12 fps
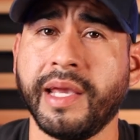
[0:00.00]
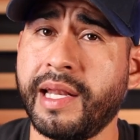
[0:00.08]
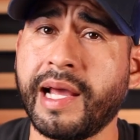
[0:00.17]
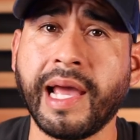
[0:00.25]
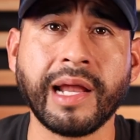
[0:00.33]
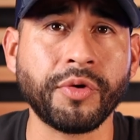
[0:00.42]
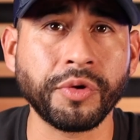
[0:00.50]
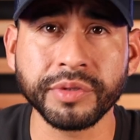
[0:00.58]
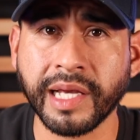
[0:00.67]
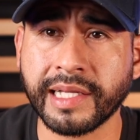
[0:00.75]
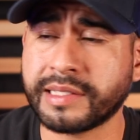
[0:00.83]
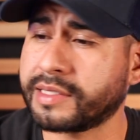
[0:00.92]
And I had
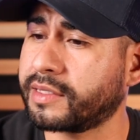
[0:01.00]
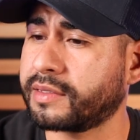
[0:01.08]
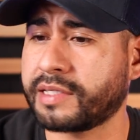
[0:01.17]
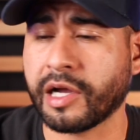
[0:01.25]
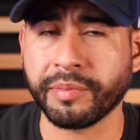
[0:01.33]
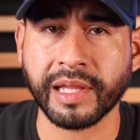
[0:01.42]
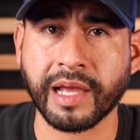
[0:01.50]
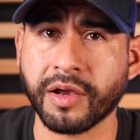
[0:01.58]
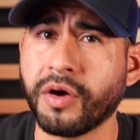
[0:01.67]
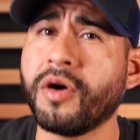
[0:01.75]
old heads tell me like,